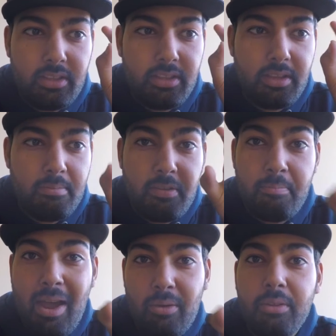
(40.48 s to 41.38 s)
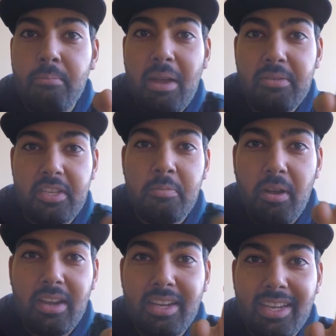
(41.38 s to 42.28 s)
the mount that mounts to the
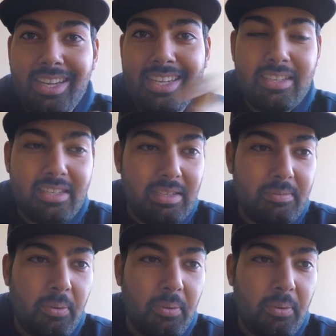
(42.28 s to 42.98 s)
bike. It's